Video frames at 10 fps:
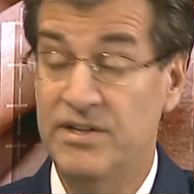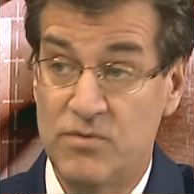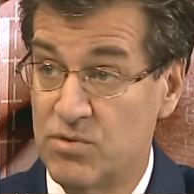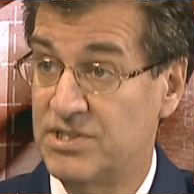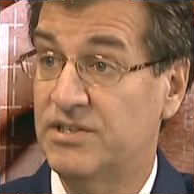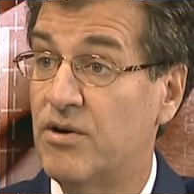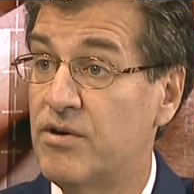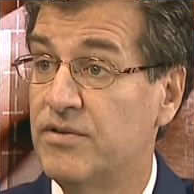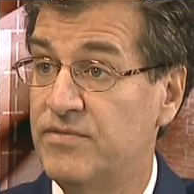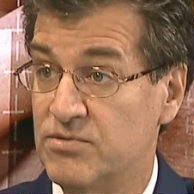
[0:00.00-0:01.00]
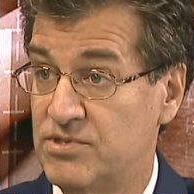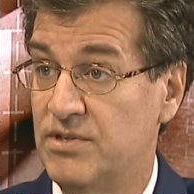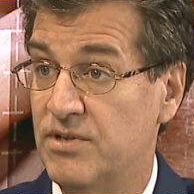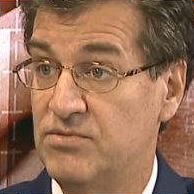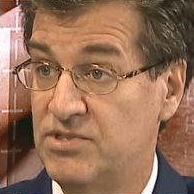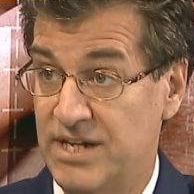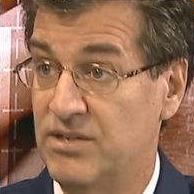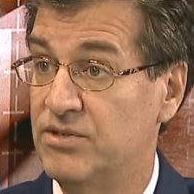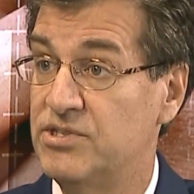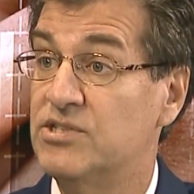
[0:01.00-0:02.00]
And of course, at the heart of those
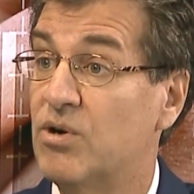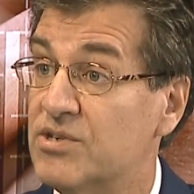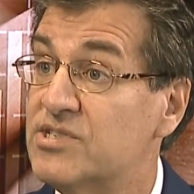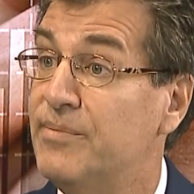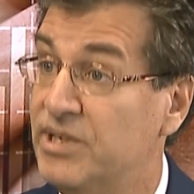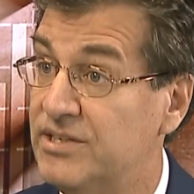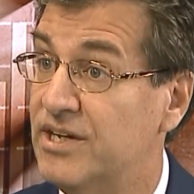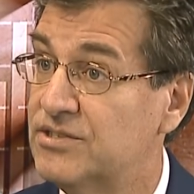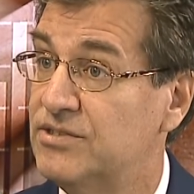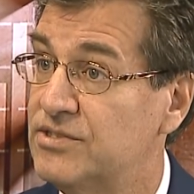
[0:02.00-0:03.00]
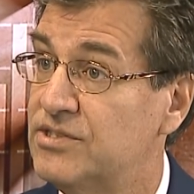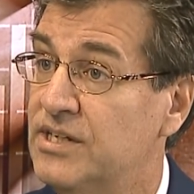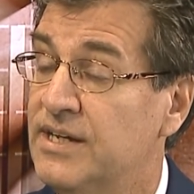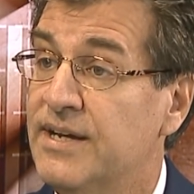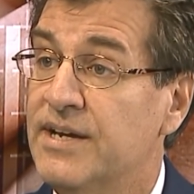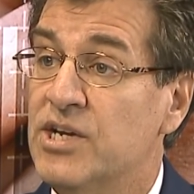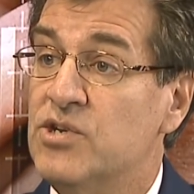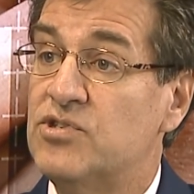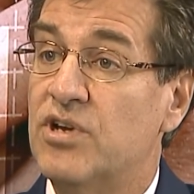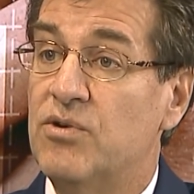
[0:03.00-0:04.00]
technologies are semiconductors.
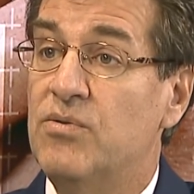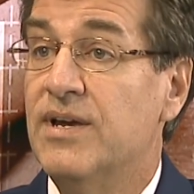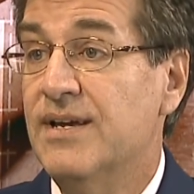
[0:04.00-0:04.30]
So